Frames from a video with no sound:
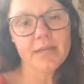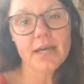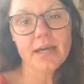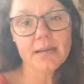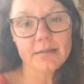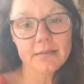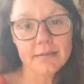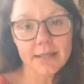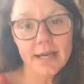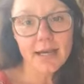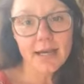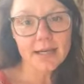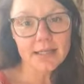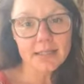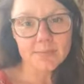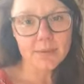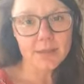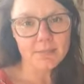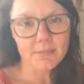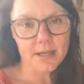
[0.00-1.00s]
that that
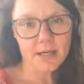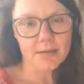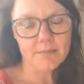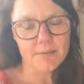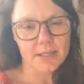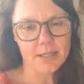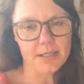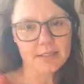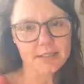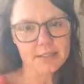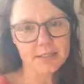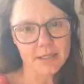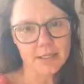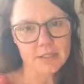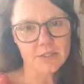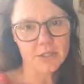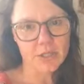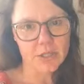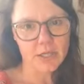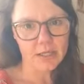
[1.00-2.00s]
has been my biggest
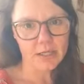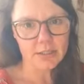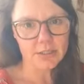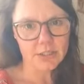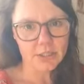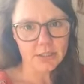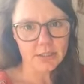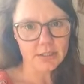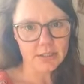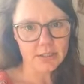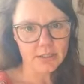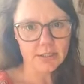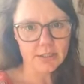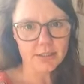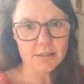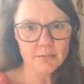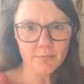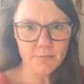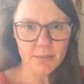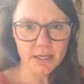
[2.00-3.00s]
education
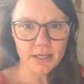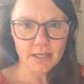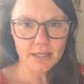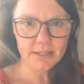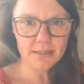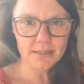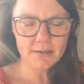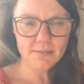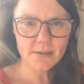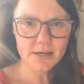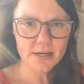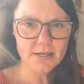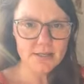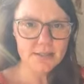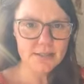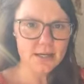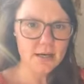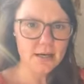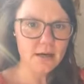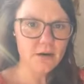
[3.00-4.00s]
is buying them
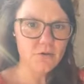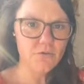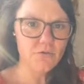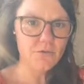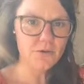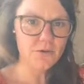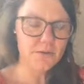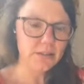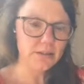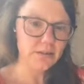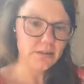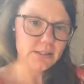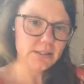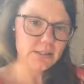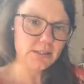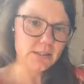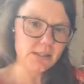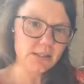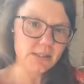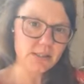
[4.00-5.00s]
myself and then
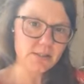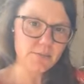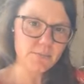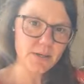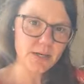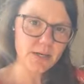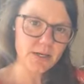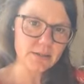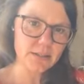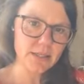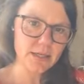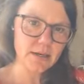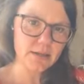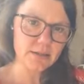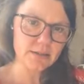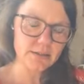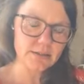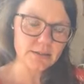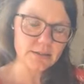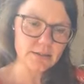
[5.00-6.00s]
listening to
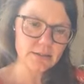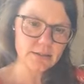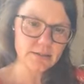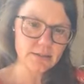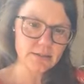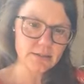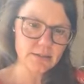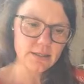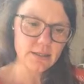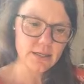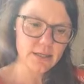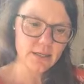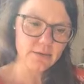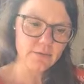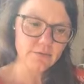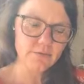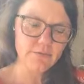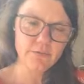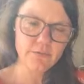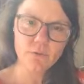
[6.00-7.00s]
podcasts
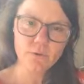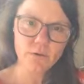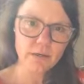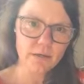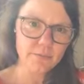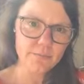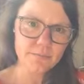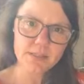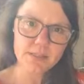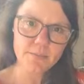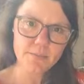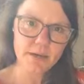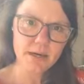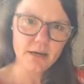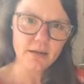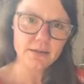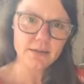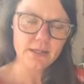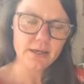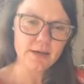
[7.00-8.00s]
and forums
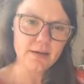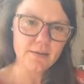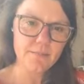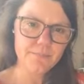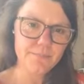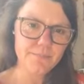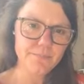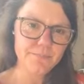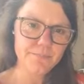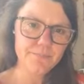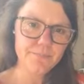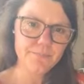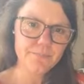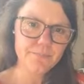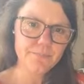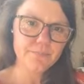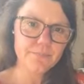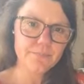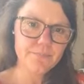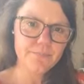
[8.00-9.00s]
about them.
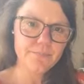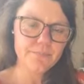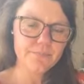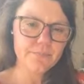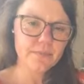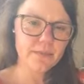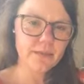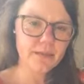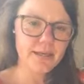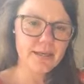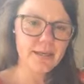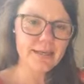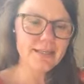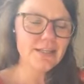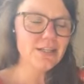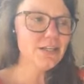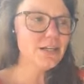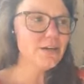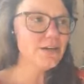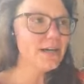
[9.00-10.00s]
But
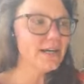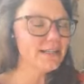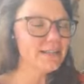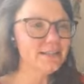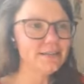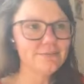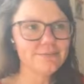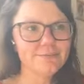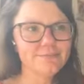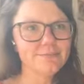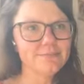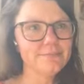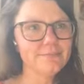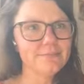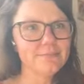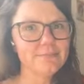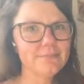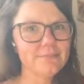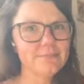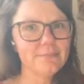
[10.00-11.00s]
you know, I,
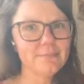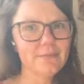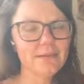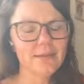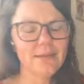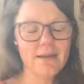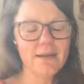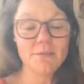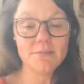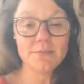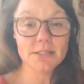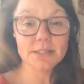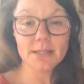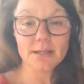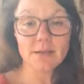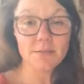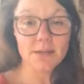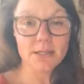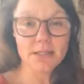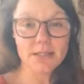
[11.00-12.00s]
I'm just
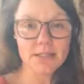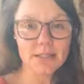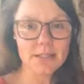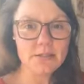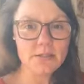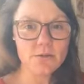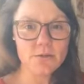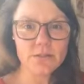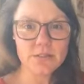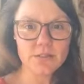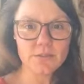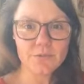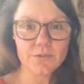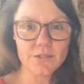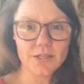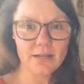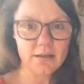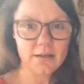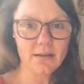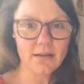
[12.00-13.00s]
going to beat the dead horse of
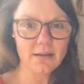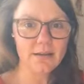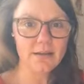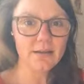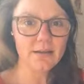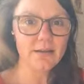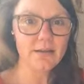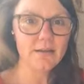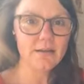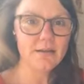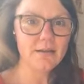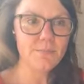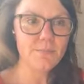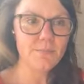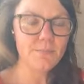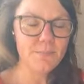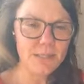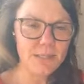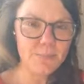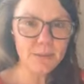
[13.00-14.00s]
saying,
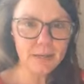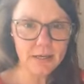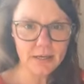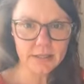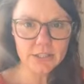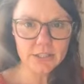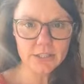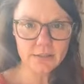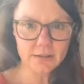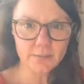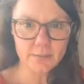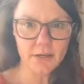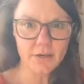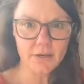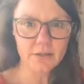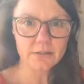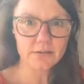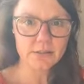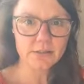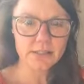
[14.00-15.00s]
be passionate
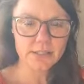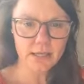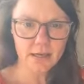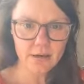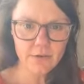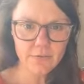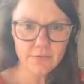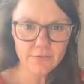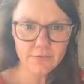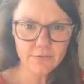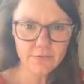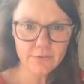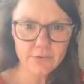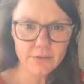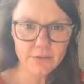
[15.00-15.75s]
about yourself